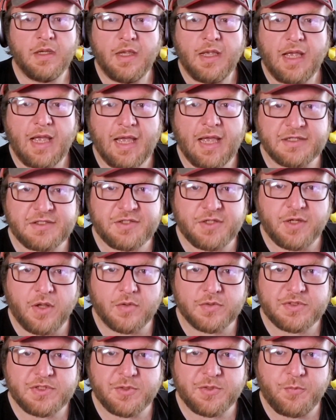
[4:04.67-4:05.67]
I should
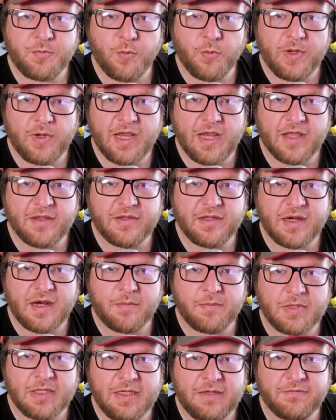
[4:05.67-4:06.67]
also point out that I
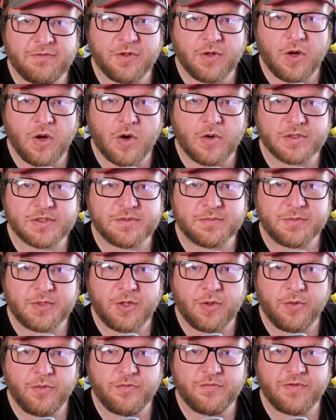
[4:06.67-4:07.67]
believe there are some
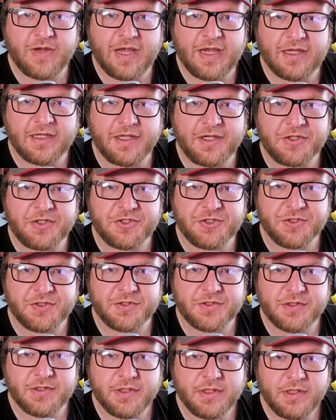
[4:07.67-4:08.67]
code
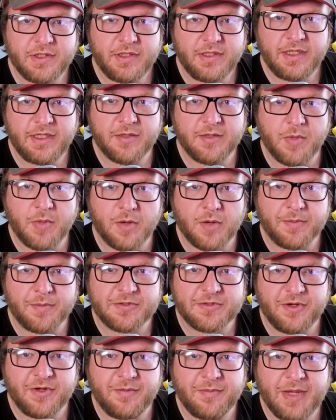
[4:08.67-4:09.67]
violations in the Barbie
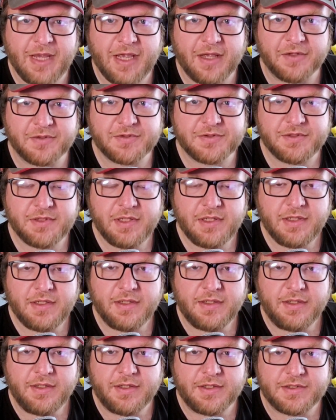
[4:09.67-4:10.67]
Dreamhouse.
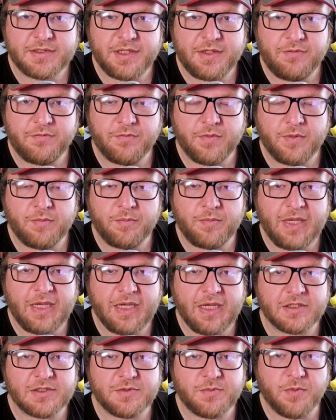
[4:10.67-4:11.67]
You see, the
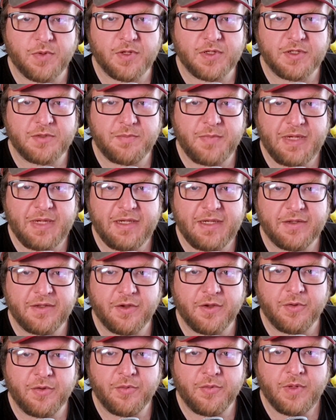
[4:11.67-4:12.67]
biggest one to me,
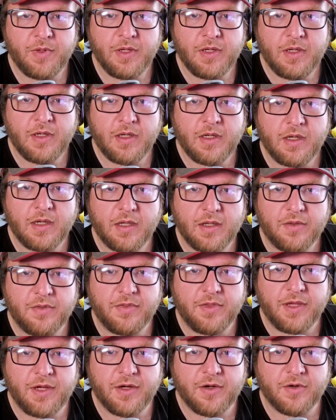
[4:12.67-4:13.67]
though,
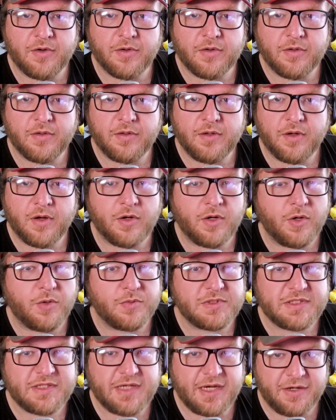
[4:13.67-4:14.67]
there are no
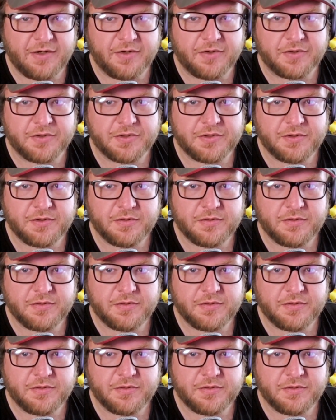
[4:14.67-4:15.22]
stairs